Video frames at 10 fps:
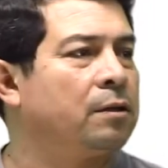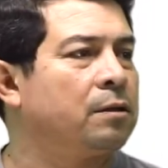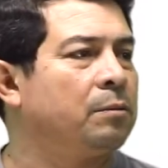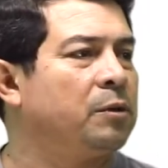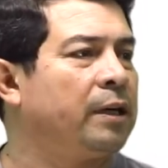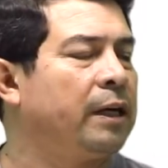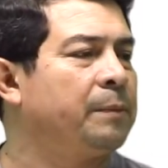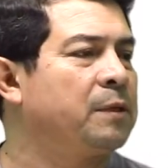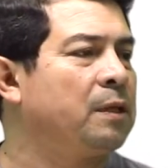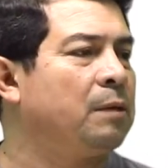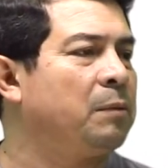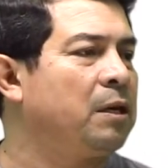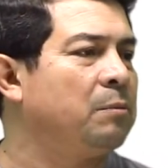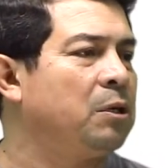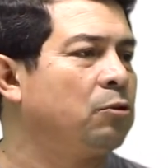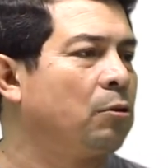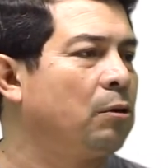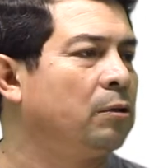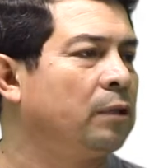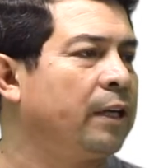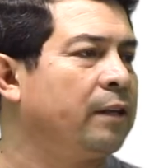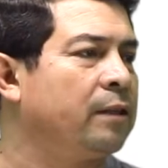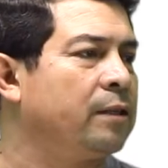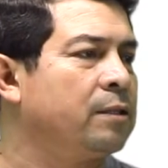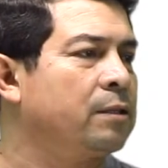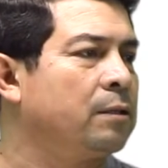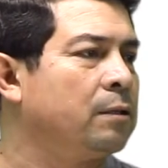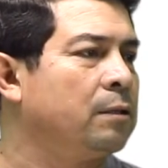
Sometimes it may be drawn like this.